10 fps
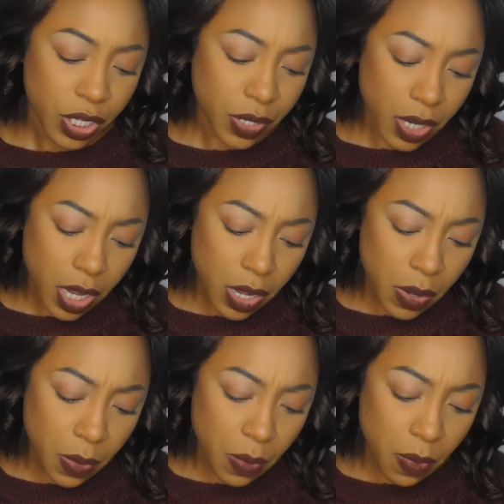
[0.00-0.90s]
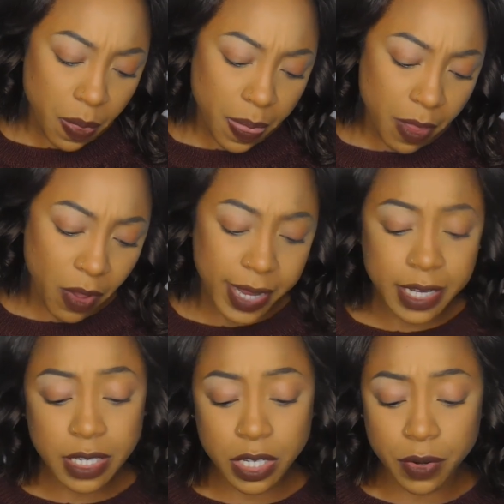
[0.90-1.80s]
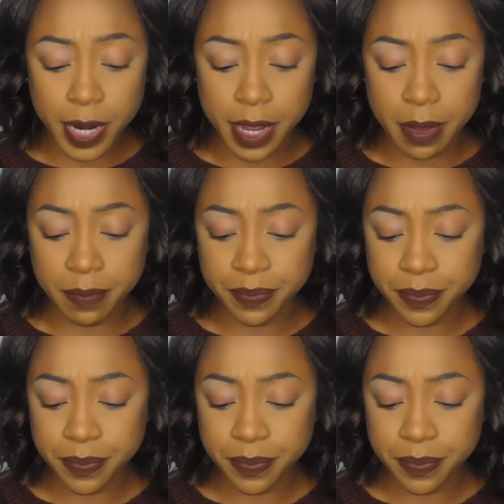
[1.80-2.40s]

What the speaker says: You know, on Instagram,